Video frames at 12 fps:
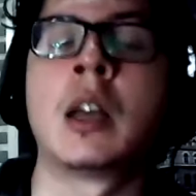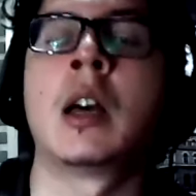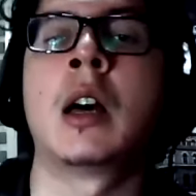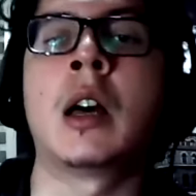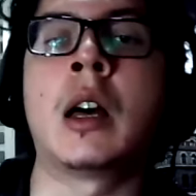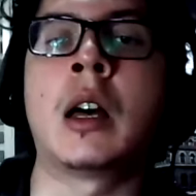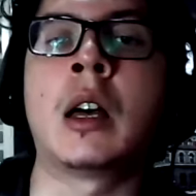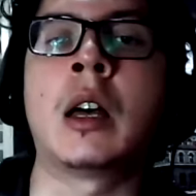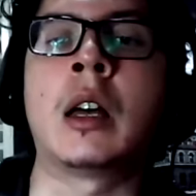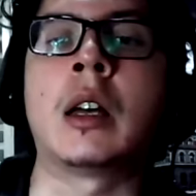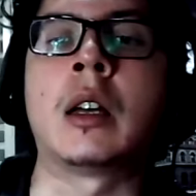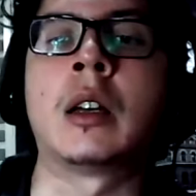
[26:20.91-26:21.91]

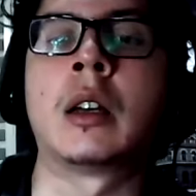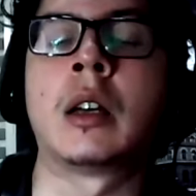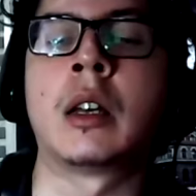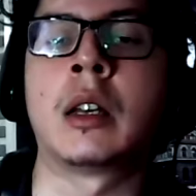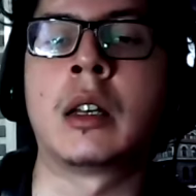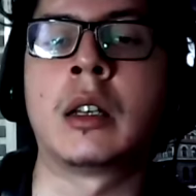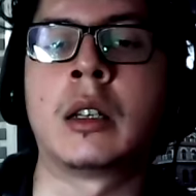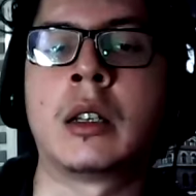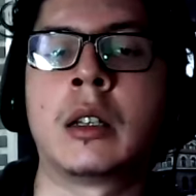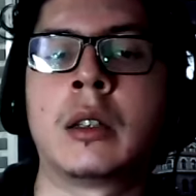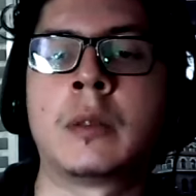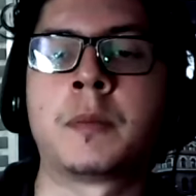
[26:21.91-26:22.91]
uh, uh,